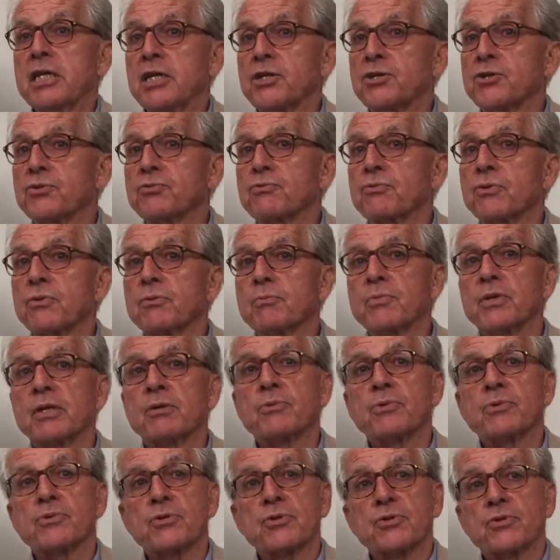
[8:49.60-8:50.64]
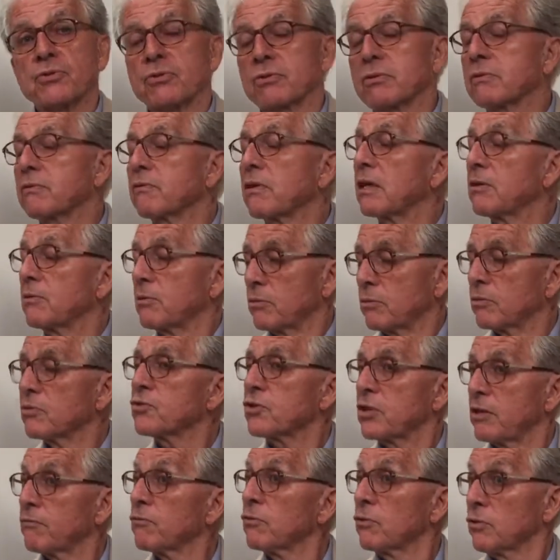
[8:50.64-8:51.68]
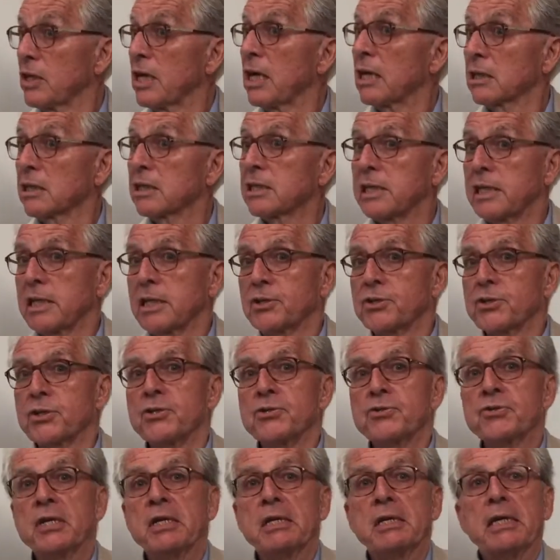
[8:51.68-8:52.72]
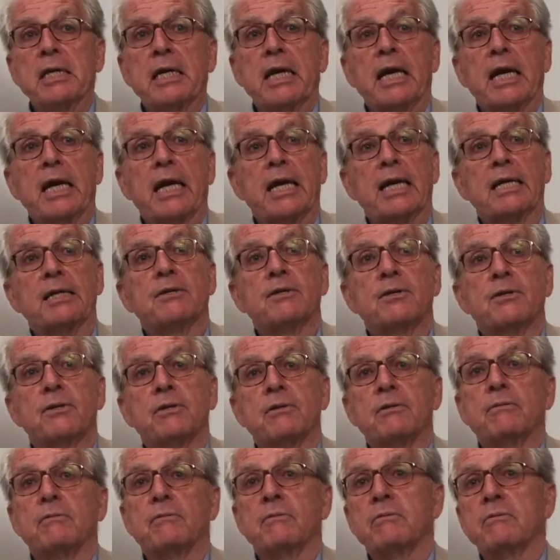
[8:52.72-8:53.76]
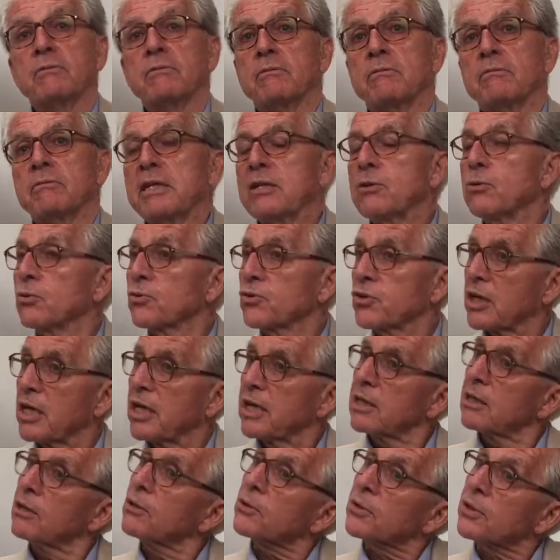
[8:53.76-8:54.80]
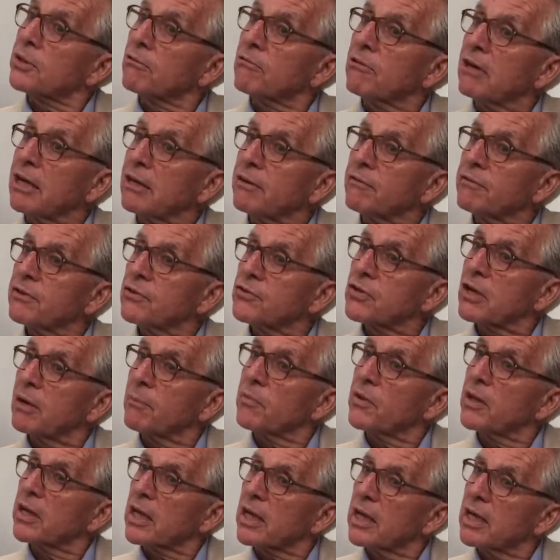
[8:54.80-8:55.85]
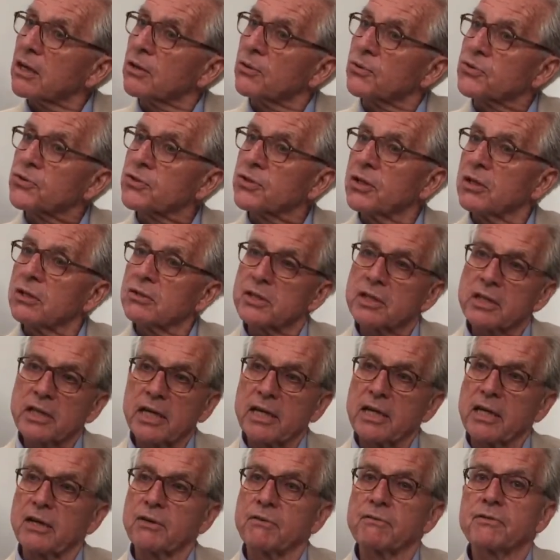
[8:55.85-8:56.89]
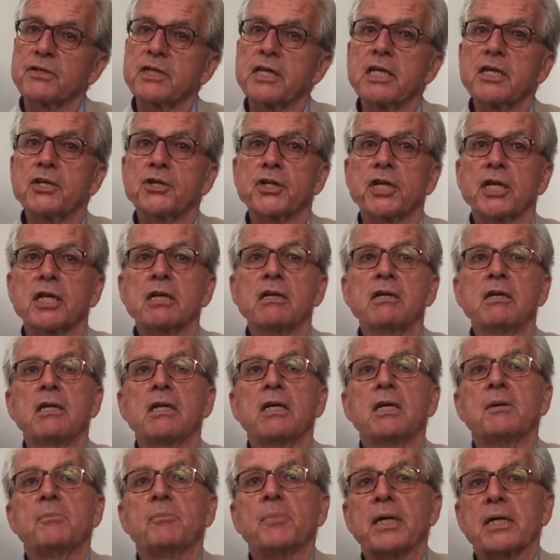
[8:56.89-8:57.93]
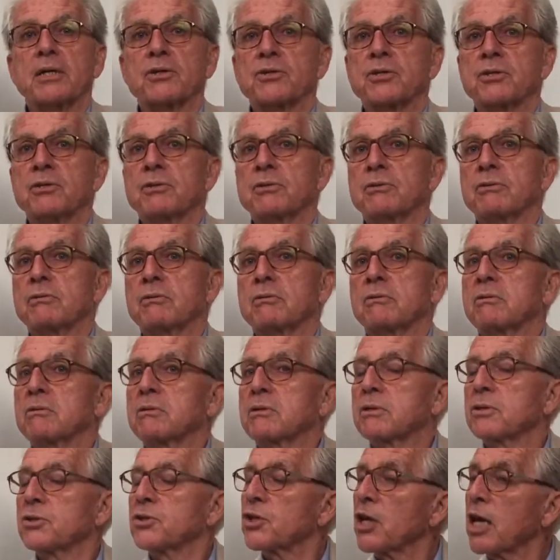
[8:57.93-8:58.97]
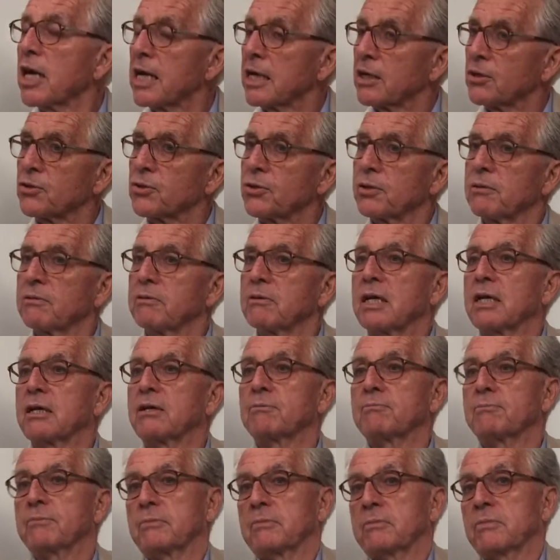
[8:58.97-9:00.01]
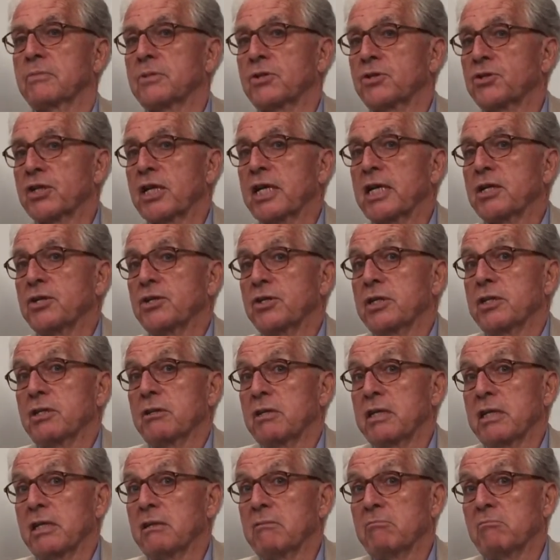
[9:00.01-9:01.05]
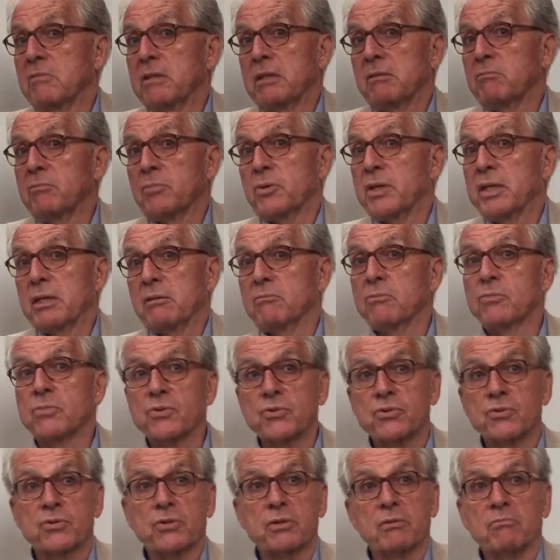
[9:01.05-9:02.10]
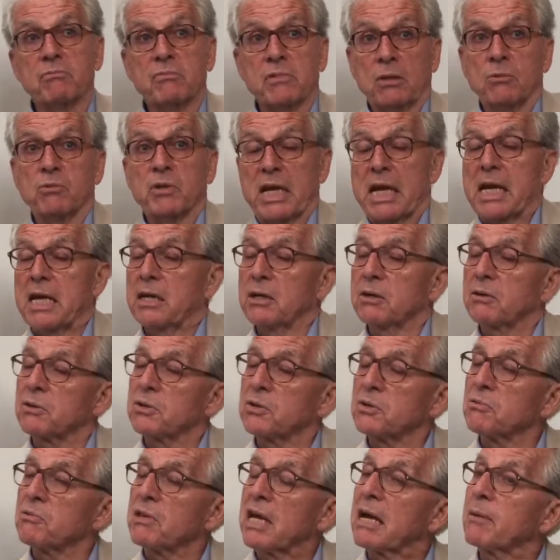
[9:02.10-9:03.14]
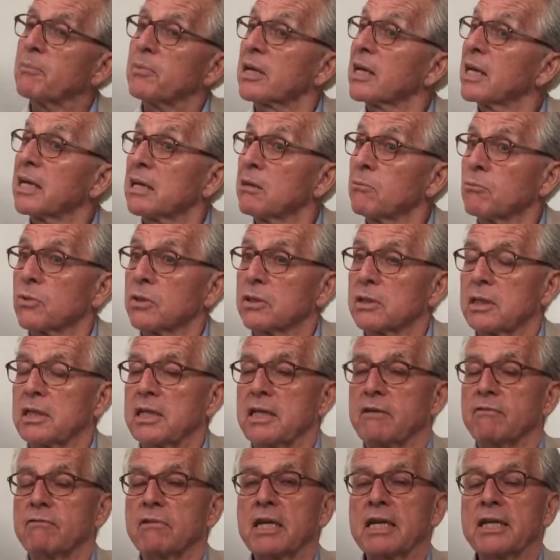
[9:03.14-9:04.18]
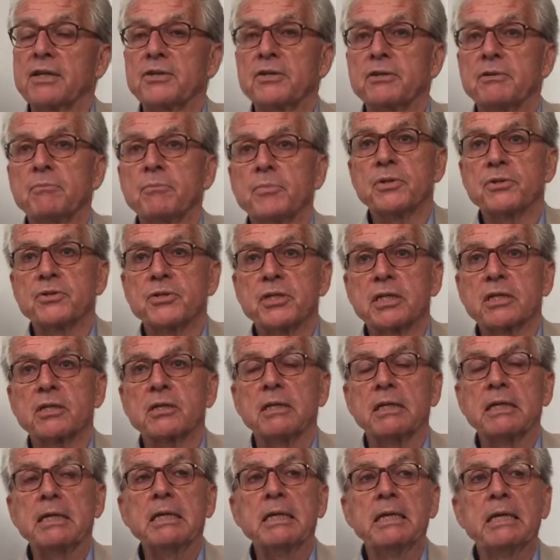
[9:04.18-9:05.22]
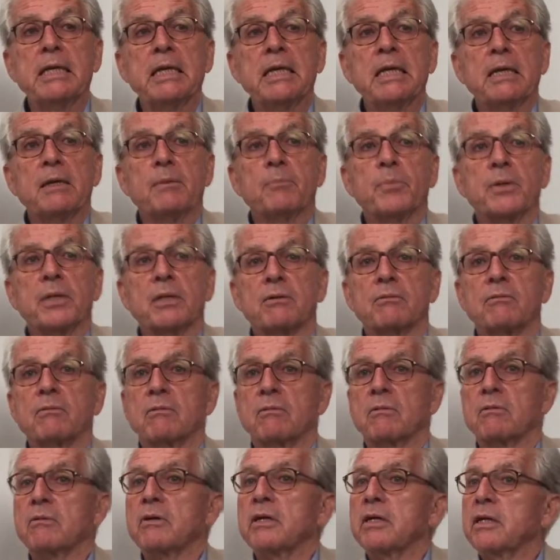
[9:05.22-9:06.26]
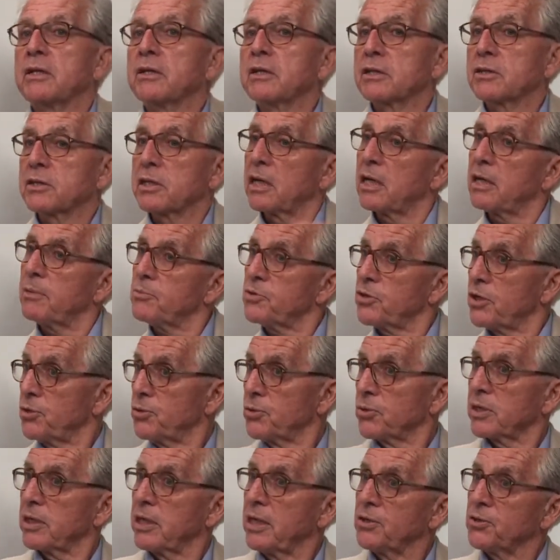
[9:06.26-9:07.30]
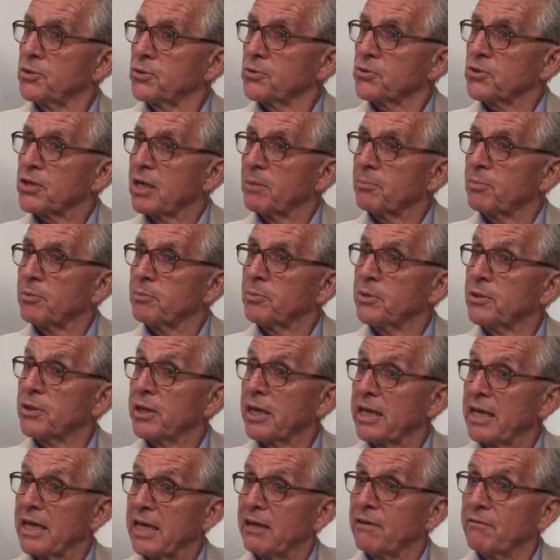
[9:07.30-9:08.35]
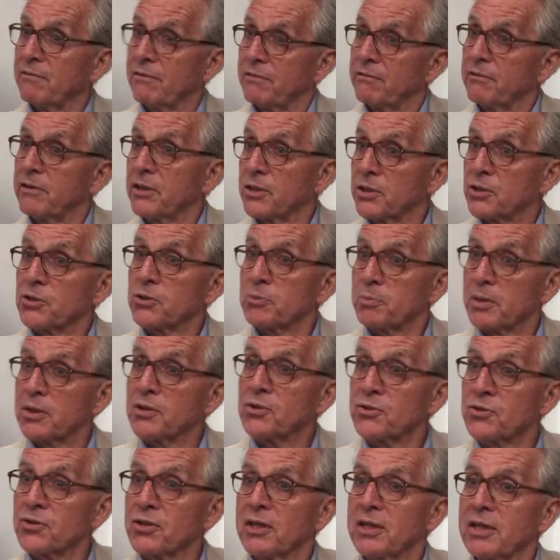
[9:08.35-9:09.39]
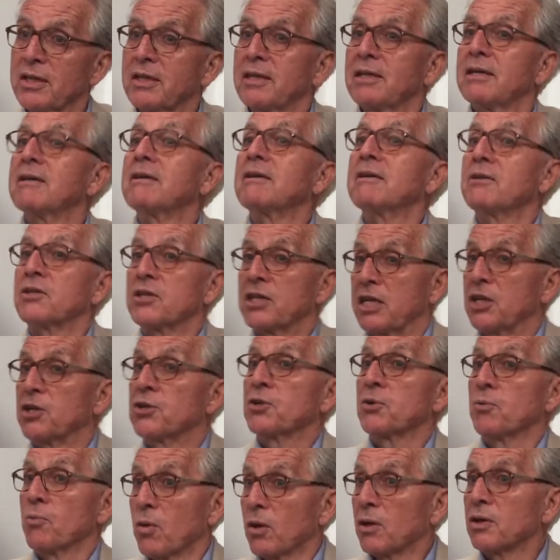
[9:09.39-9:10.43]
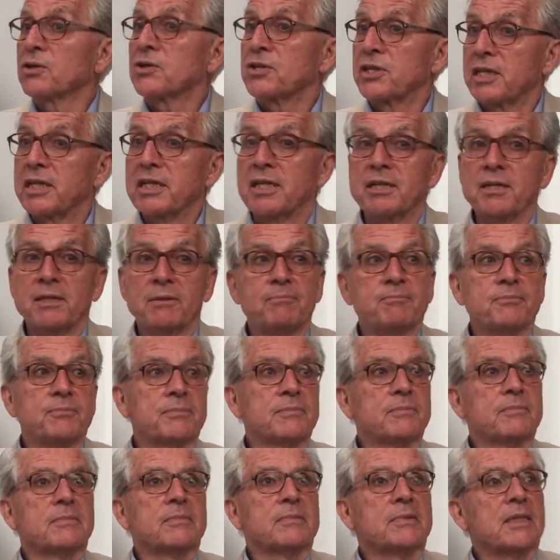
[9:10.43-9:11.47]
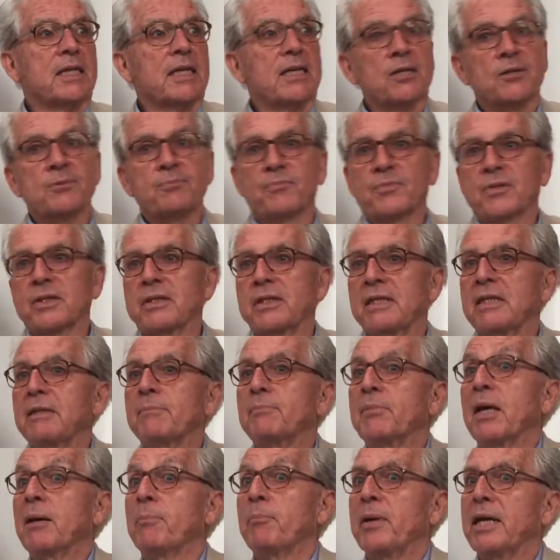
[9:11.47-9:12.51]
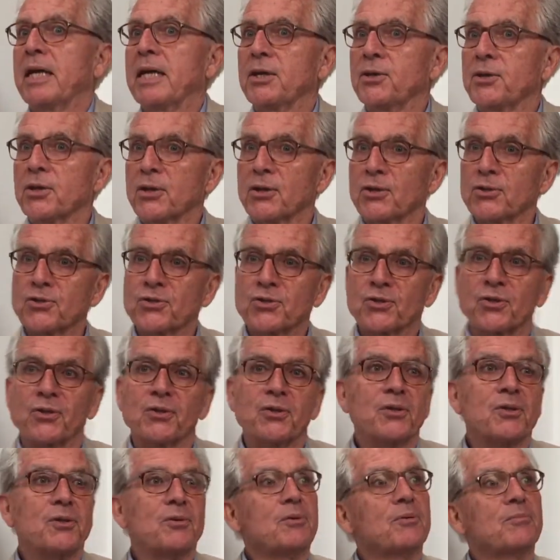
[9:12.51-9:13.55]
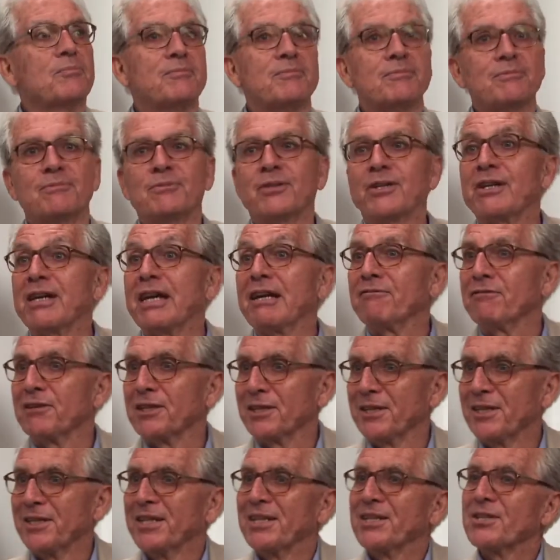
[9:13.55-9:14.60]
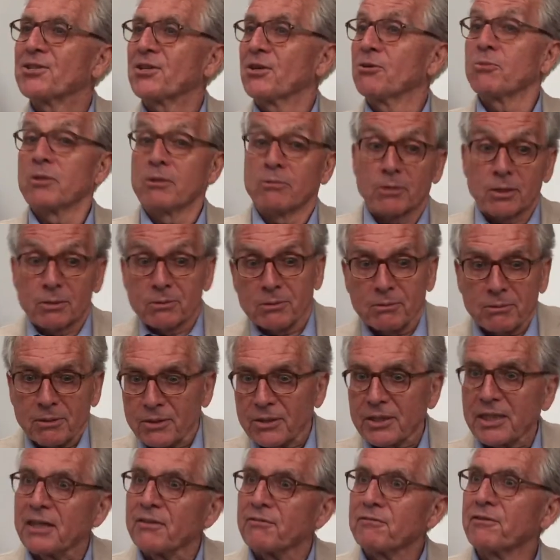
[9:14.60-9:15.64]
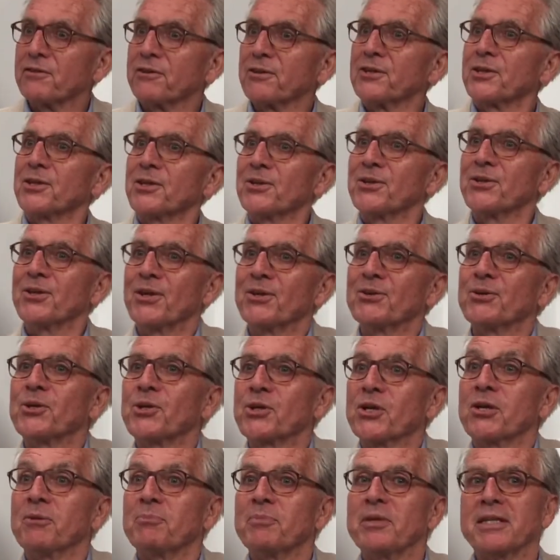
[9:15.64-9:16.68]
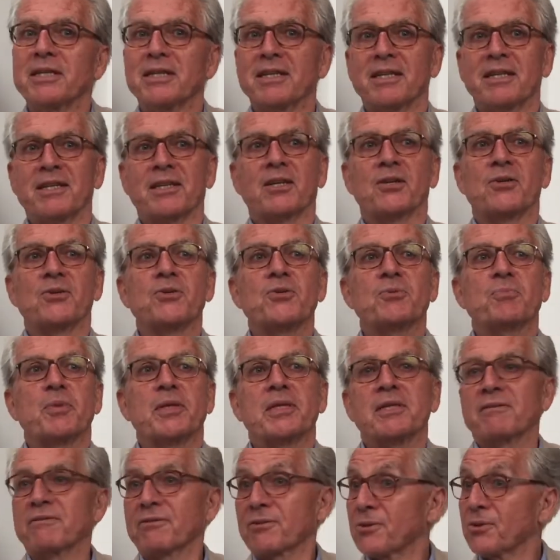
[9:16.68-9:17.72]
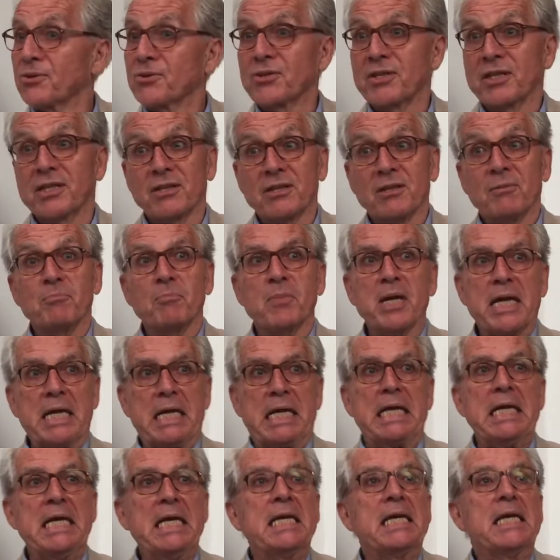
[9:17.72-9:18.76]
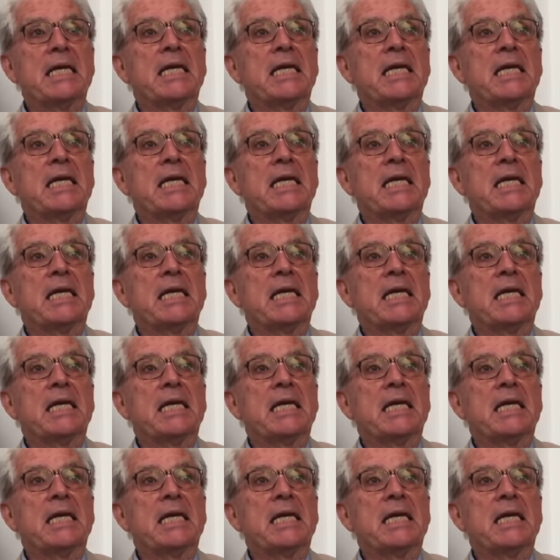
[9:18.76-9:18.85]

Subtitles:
teachers' room, there was several young teachers, and we all started looking around for something else, not to get out of teaching, but to change. Now, to change in Britain was okay, you could do that, but I didn't want to leave London particularly. But in the Times Educational Supplement, they have advertisements, teacher wanted, in Barbados or wherever. So we were all looking for a job in those, but of course there are not many.